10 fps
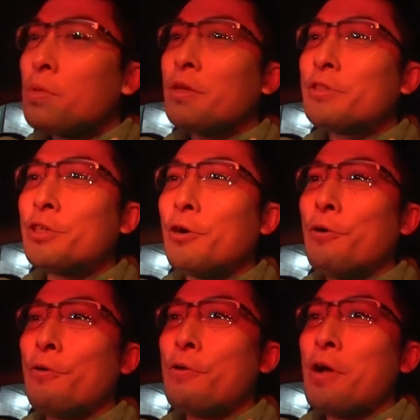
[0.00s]

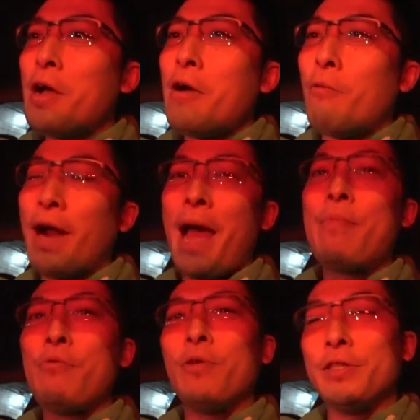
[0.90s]
So what
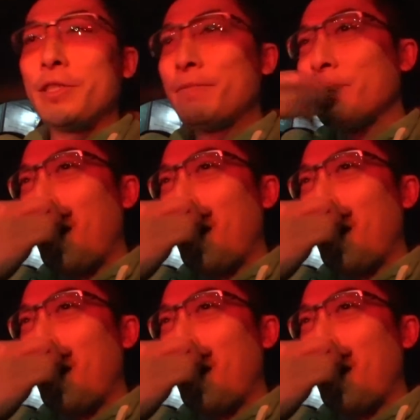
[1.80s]
happened was